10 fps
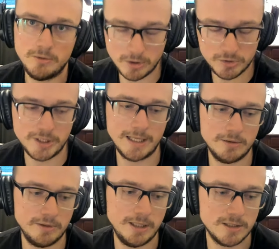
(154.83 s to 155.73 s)
Go check
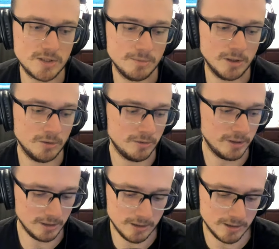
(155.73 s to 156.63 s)
out Nina
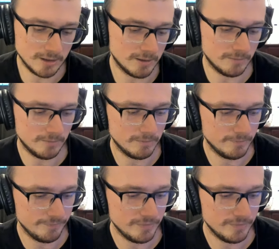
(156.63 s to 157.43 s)
Simone,